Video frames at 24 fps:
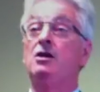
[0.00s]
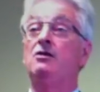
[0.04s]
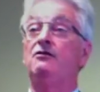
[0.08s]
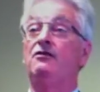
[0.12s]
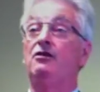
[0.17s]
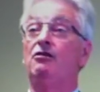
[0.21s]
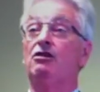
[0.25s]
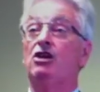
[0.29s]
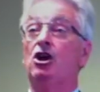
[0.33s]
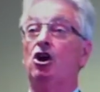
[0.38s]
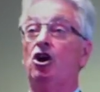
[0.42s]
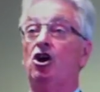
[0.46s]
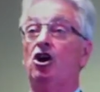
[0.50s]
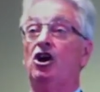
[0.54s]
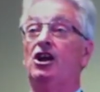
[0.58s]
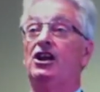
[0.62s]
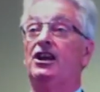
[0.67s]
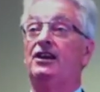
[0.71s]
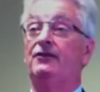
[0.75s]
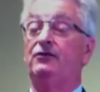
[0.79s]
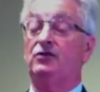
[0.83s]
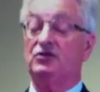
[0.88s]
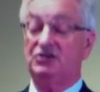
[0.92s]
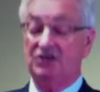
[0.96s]
very high
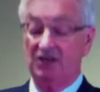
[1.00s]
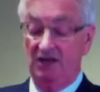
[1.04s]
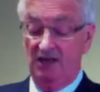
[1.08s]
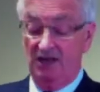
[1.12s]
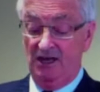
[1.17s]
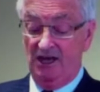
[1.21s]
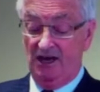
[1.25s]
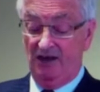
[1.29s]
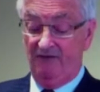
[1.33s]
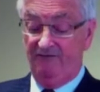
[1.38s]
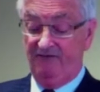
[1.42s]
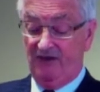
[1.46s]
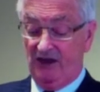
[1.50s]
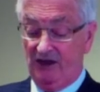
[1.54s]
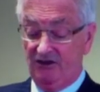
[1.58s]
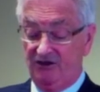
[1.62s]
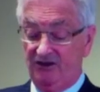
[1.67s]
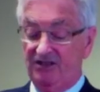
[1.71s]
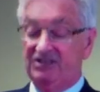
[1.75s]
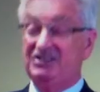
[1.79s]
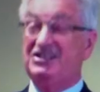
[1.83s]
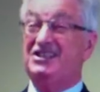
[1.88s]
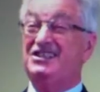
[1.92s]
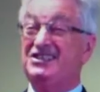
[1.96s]
levels of
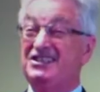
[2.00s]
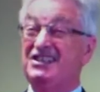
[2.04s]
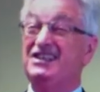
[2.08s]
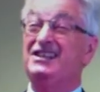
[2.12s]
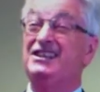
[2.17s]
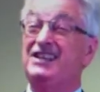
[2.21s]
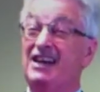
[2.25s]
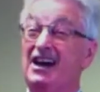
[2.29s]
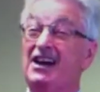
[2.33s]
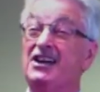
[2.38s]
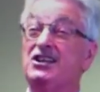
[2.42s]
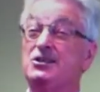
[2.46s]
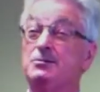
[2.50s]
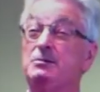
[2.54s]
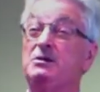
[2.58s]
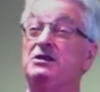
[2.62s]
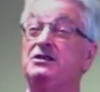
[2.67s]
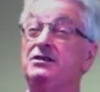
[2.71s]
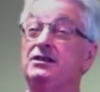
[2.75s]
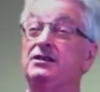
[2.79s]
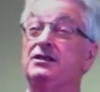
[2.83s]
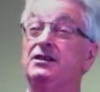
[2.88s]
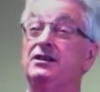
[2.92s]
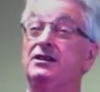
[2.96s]
voter
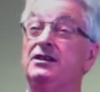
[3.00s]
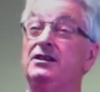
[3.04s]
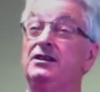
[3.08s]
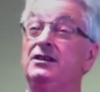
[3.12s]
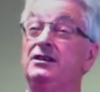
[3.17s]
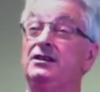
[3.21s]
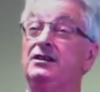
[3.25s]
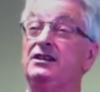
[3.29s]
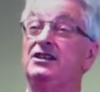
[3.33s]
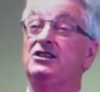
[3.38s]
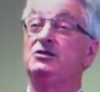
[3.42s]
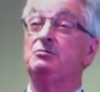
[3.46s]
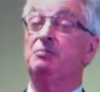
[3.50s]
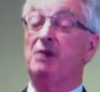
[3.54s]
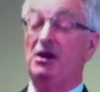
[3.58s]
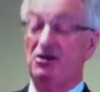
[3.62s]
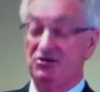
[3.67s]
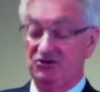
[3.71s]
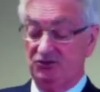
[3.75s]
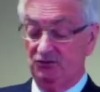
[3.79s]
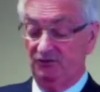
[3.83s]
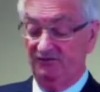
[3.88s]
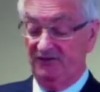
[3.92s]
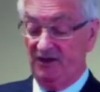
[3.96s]
disengagement is
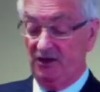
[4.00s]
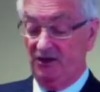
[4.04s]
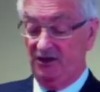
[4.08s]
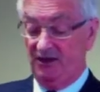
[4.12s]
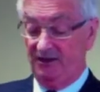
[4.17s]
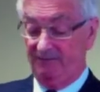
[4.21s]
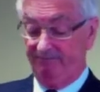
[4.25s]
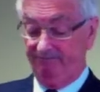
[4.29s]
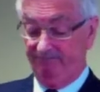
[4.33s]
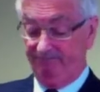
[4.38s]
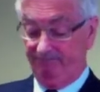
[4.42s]
postal voting.